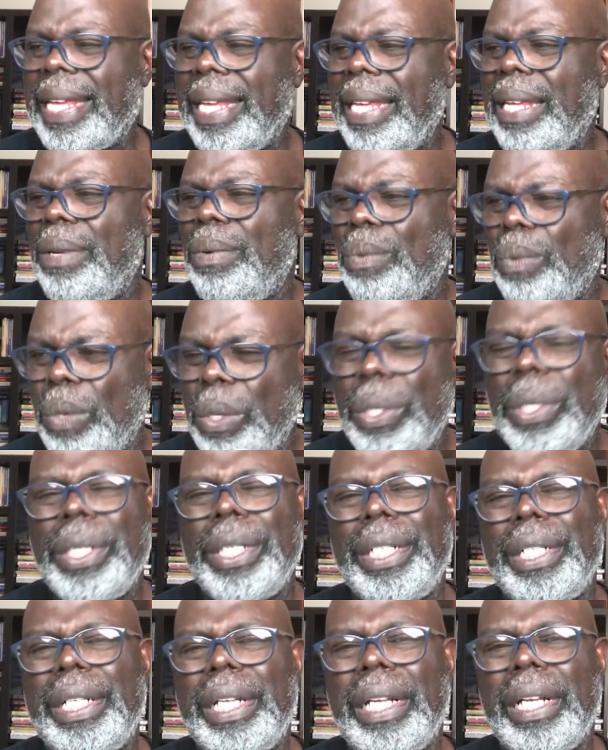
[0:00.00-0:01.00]
he
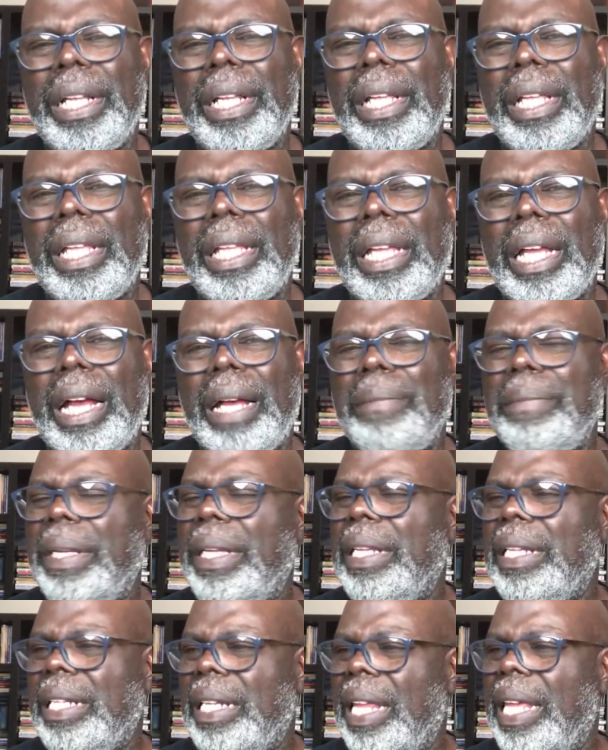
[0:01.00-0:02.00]
would, I
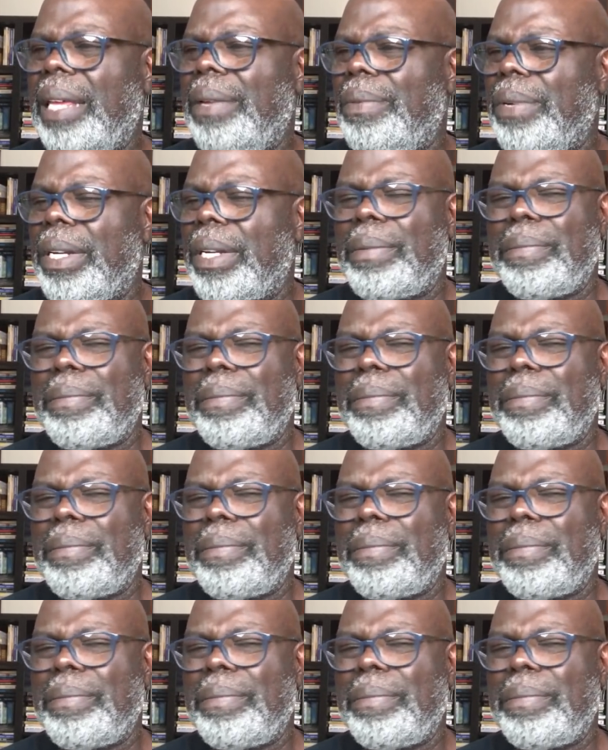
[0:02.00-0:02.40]
mean, lay with a